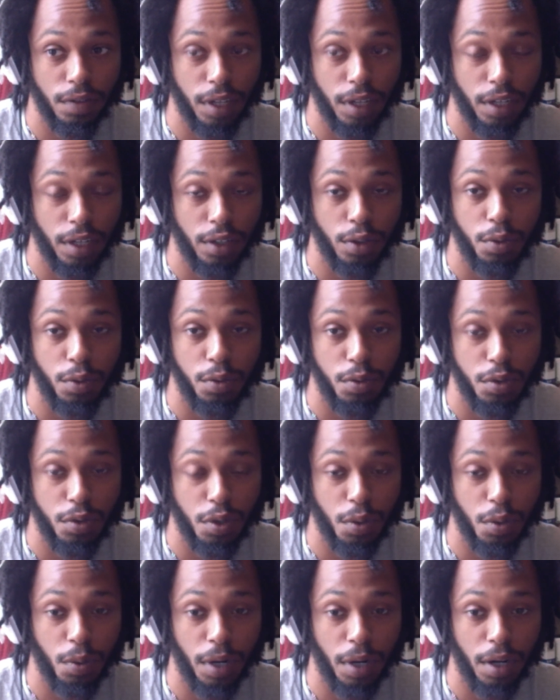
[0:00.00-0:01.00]
like who's
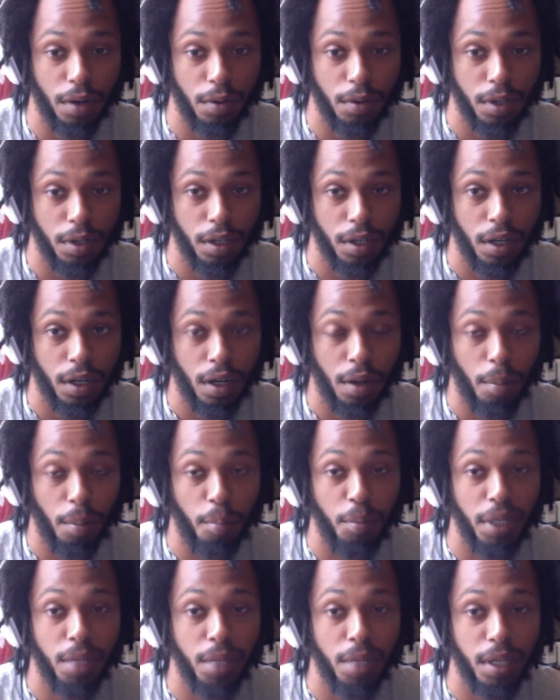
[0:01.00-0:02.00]
around,
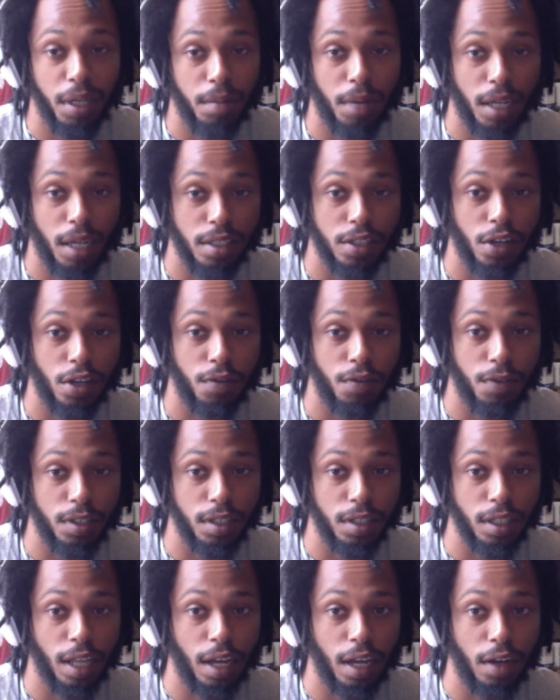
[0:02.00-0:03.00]
me being myself is
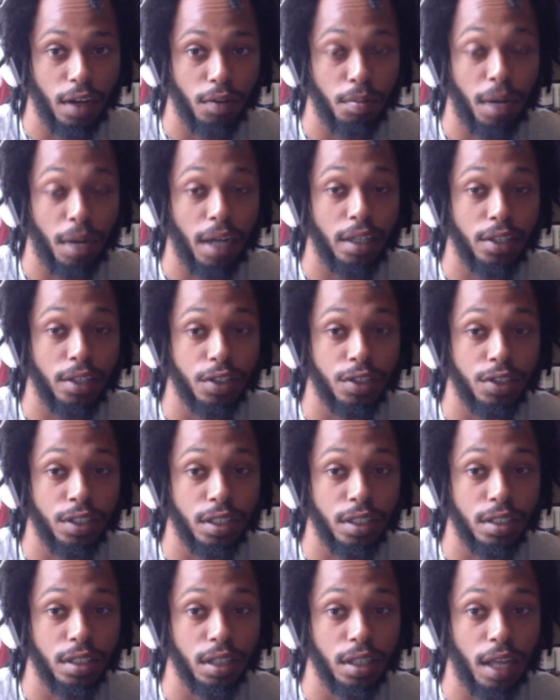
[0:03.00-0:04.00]
allowed. My energy
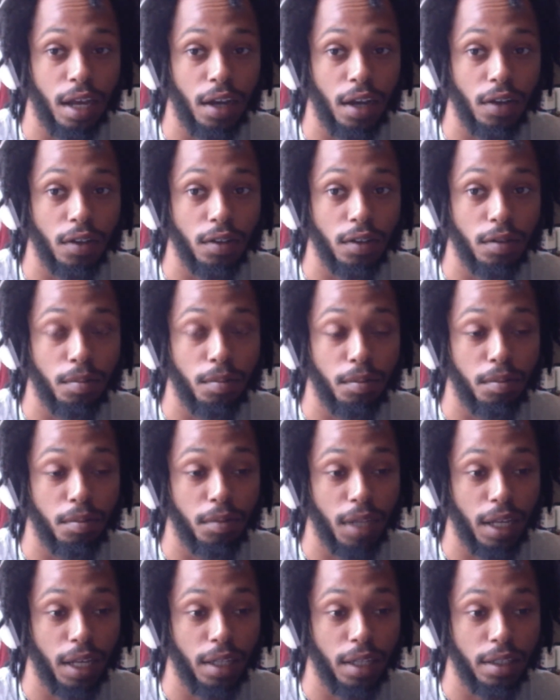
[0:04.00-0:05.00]
is allowed.
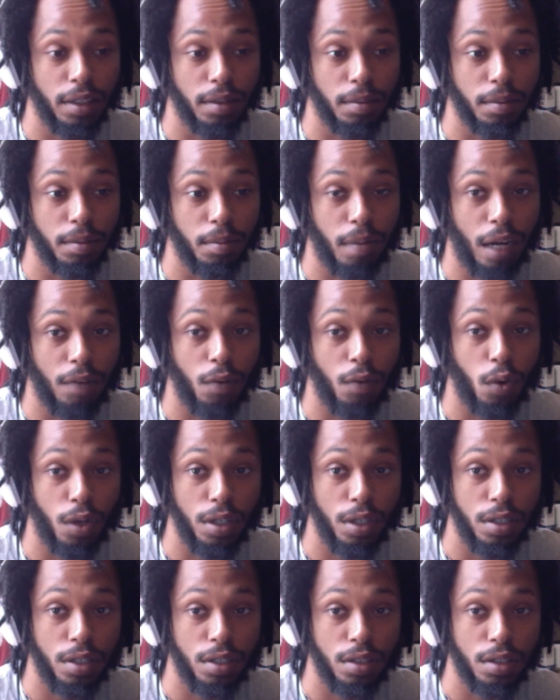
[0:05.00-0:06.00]
Like my
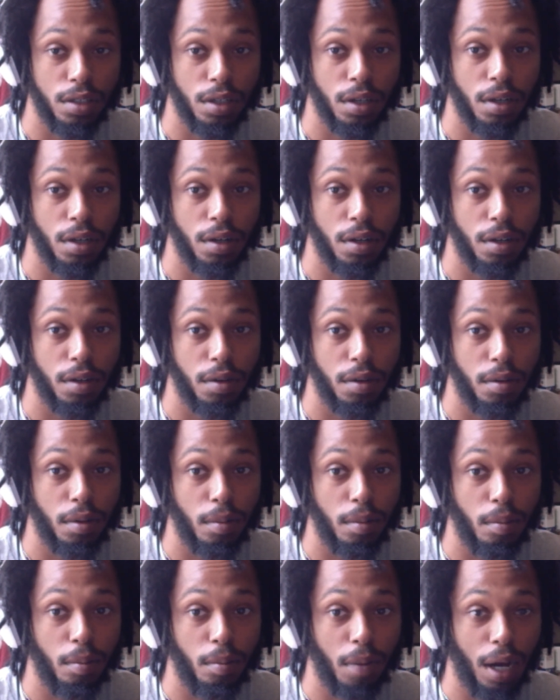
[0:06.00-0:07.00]
voice,
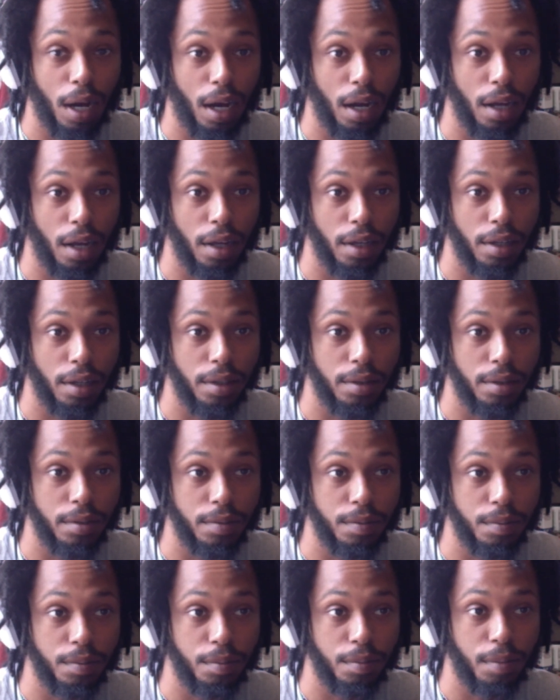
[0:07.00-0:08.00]
my
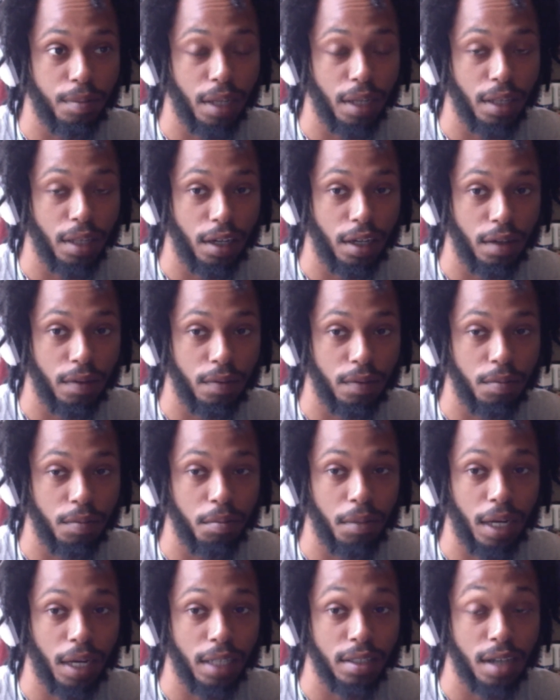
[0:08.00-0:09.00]
my love,
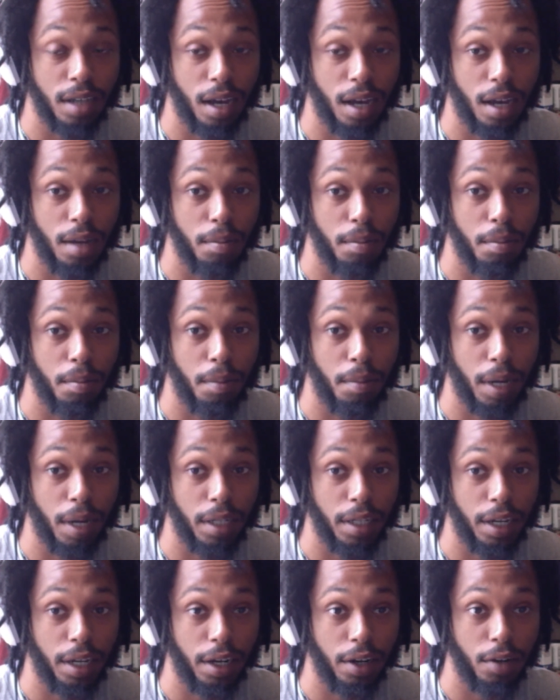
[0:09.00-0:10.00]
my time, my
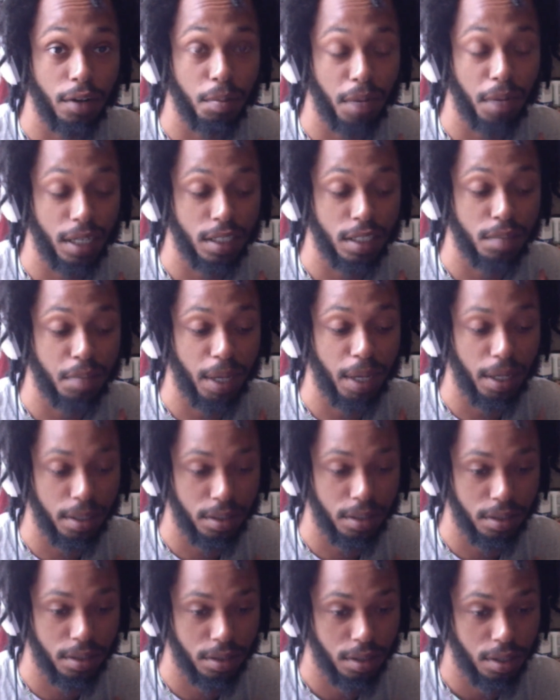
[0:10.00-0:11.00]
care, my space.